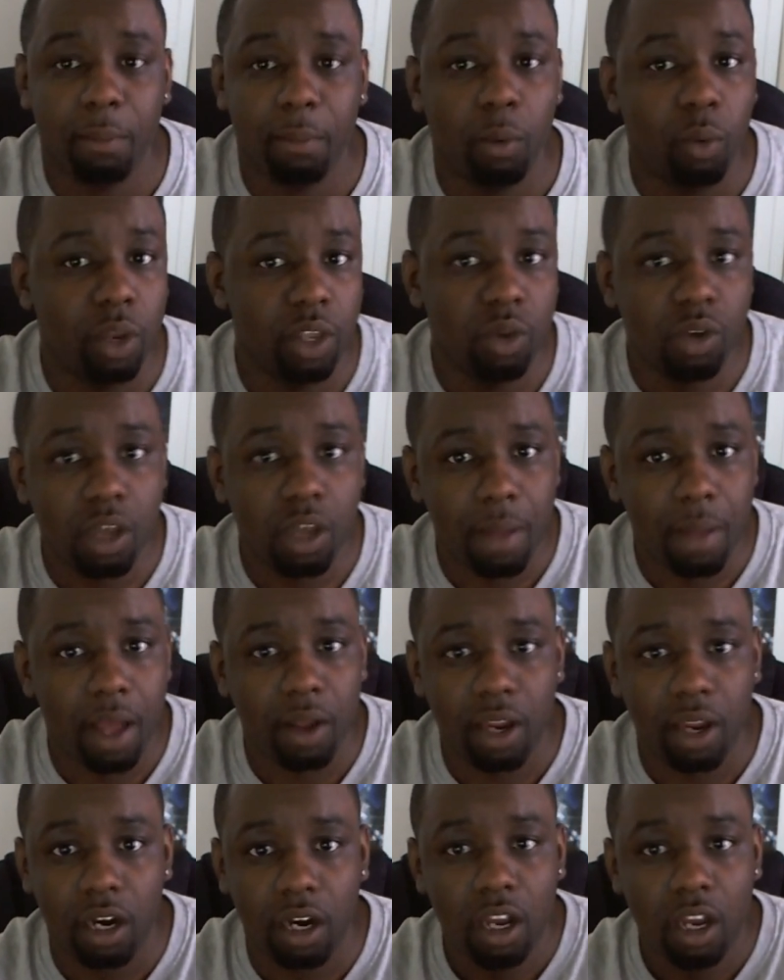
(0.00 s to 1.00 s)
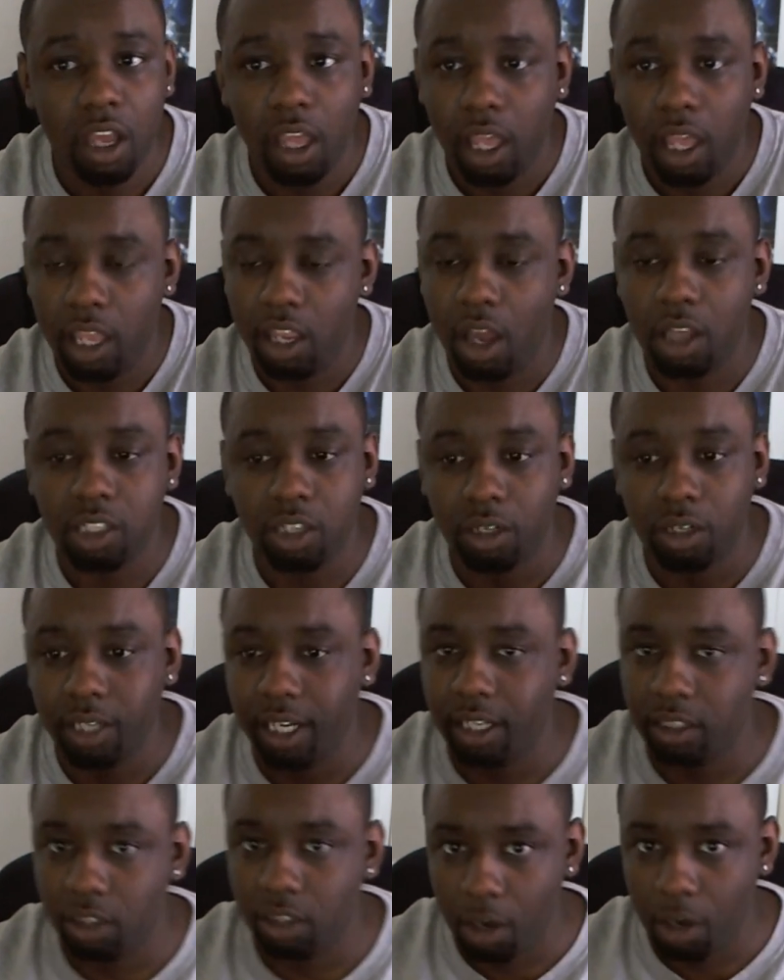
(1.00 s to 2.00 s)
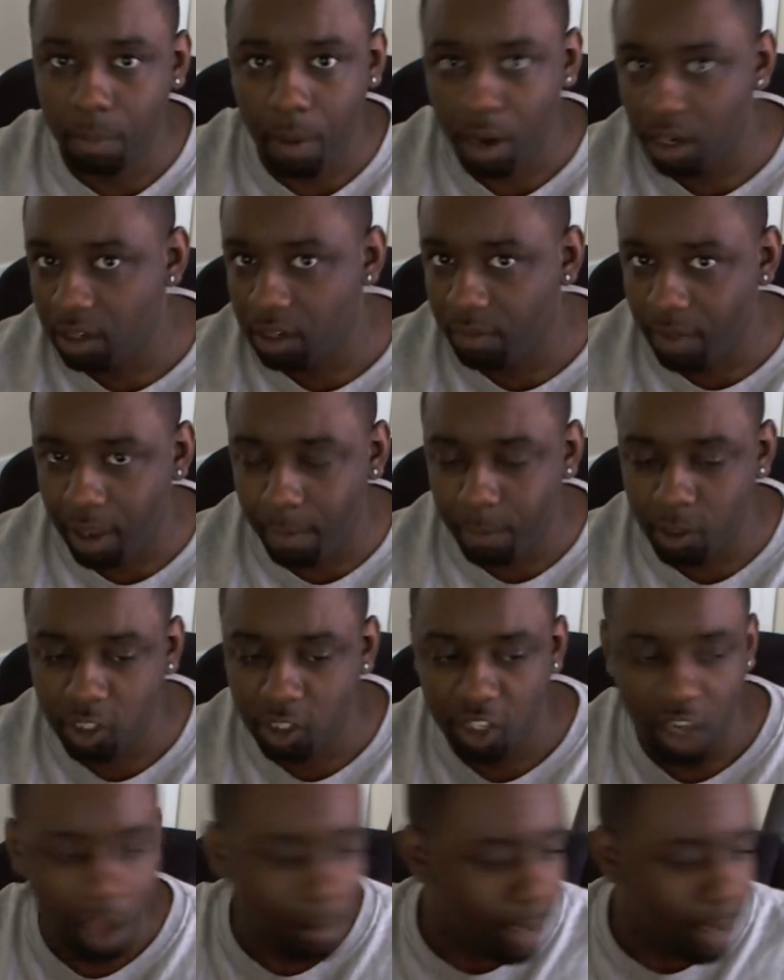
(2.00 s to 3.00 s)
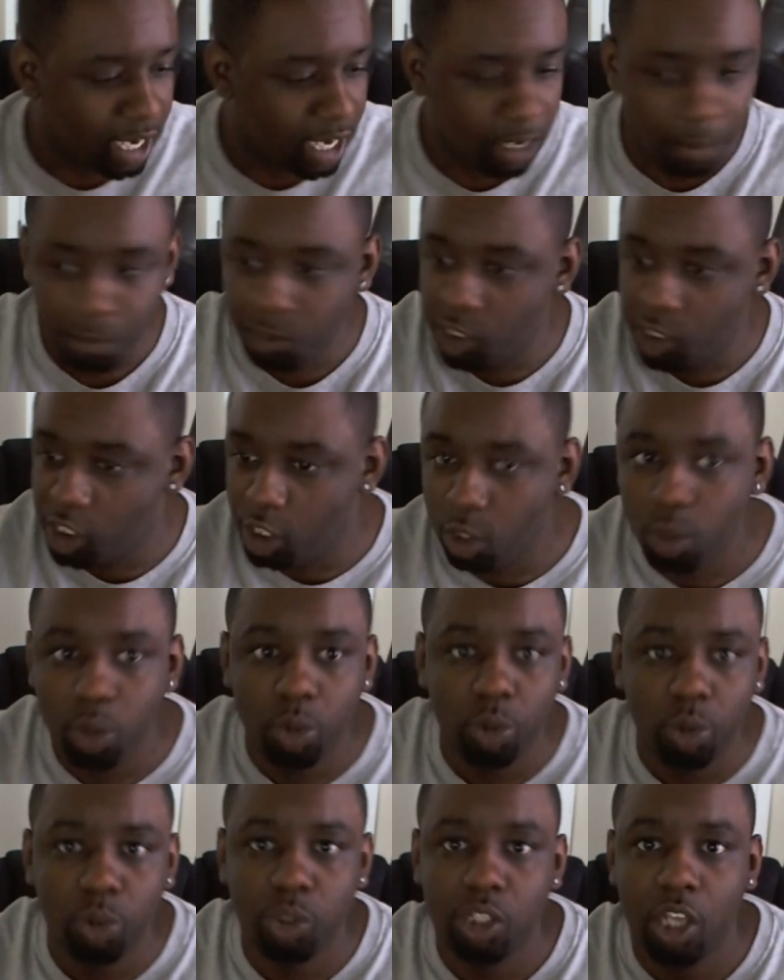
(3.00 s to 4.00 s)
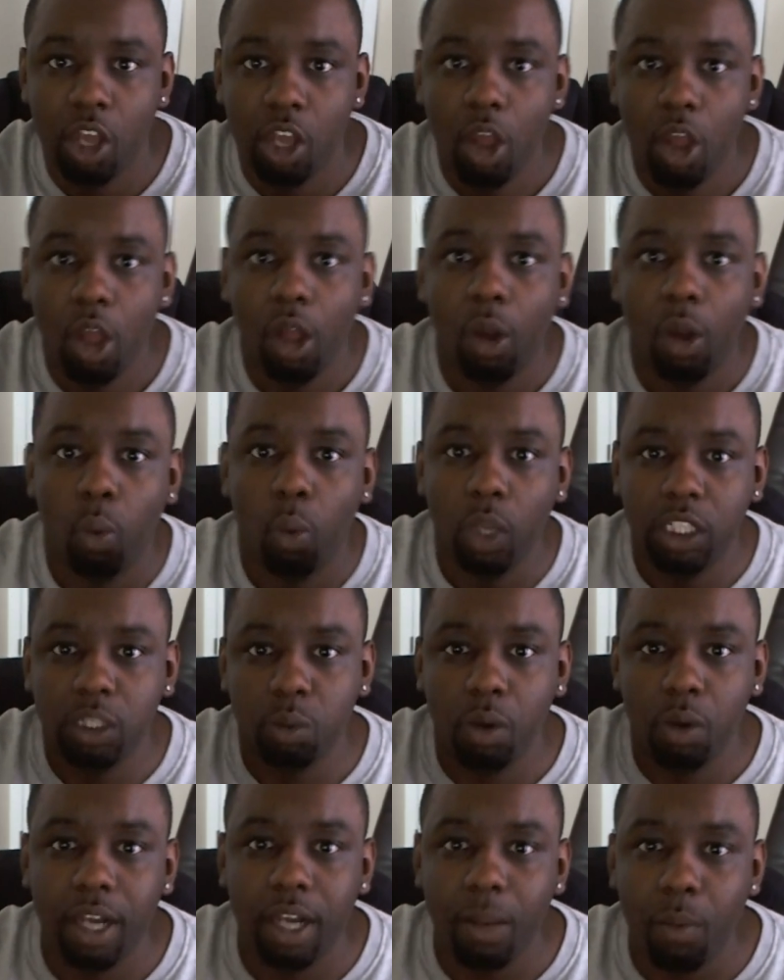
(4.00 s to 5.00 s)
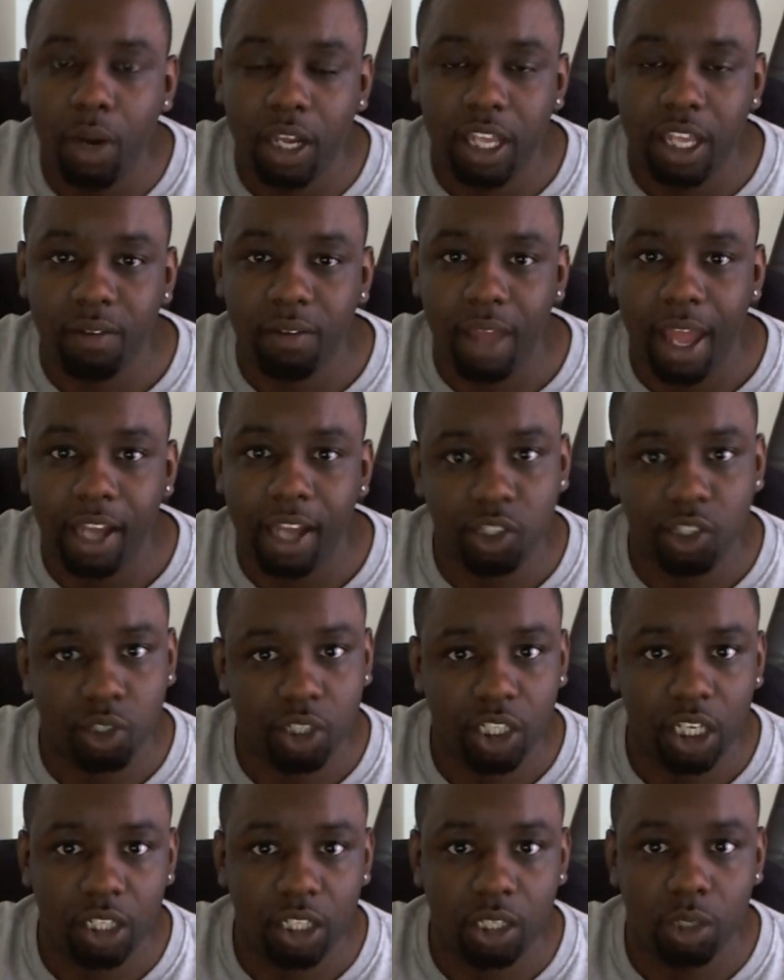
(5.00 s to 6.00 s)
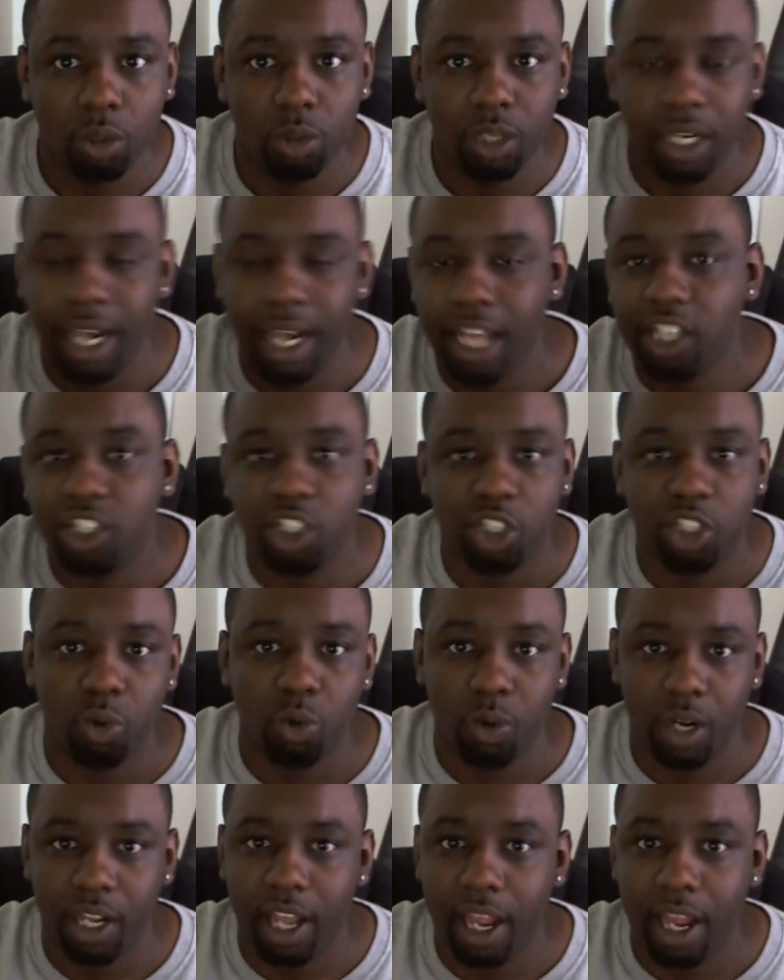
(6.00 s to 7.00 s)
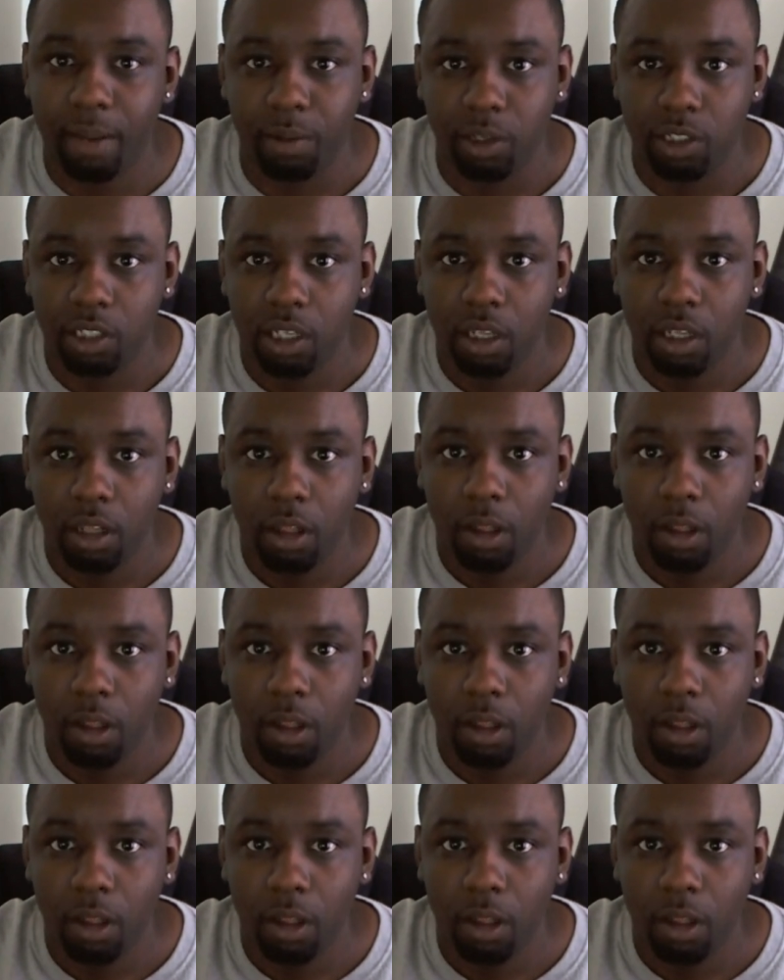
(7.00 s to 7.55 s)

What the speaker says: But when you come out here and y'all start taking third-party developers and y'all making them choose which one they want to give extra shit to, then that's just screwing the gamers.